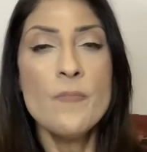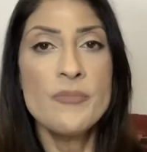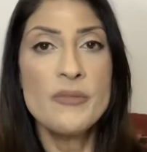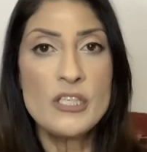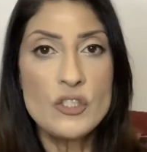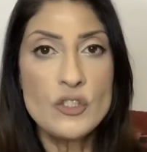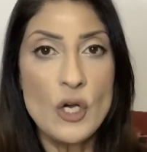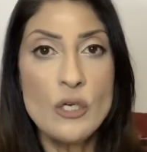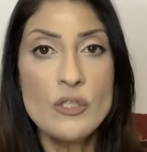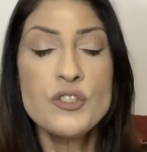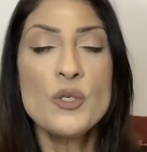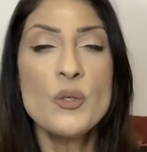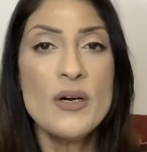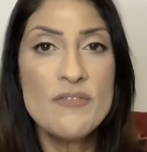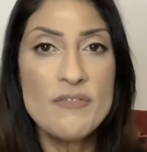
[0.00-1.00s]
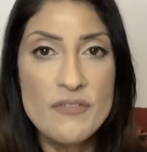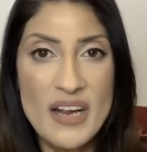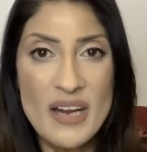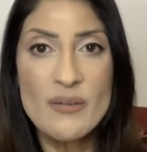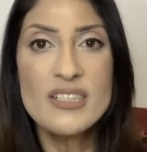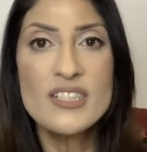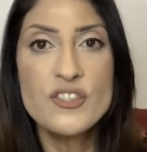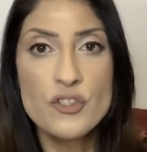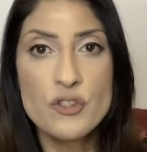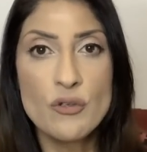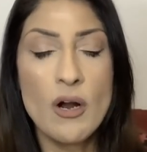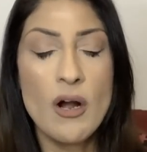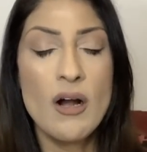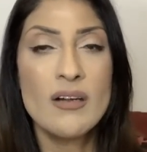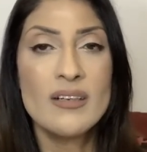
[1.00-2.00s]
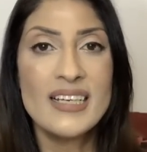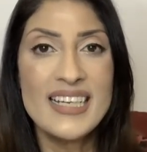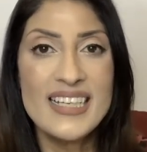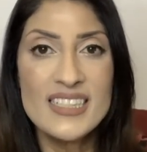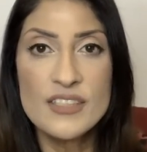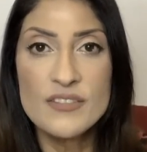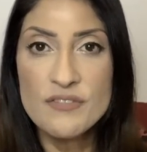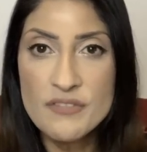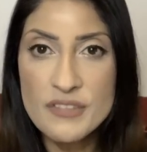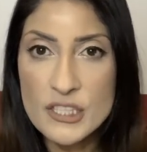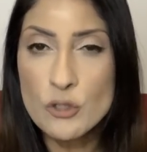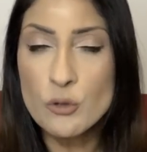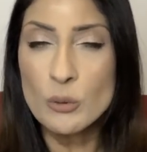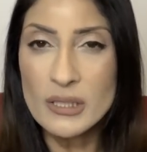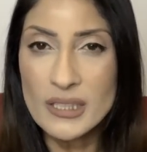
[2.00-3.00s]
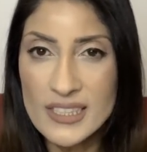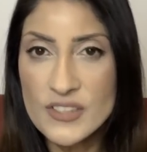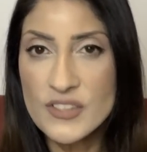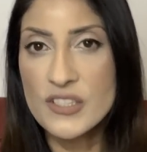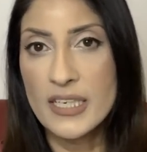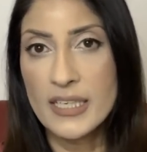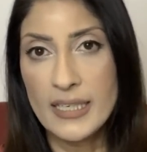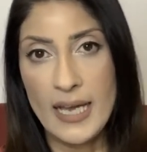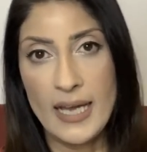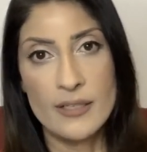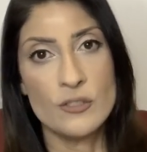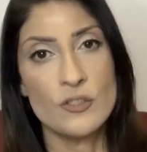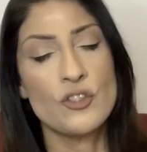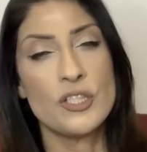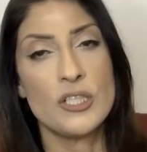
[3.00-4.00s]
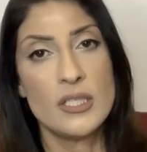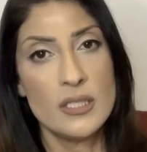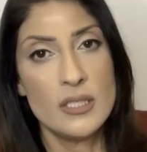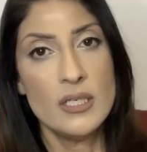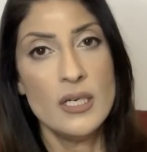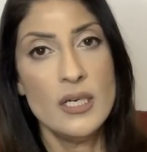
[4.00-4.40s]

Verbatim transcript: there's also a very strong individualistic energy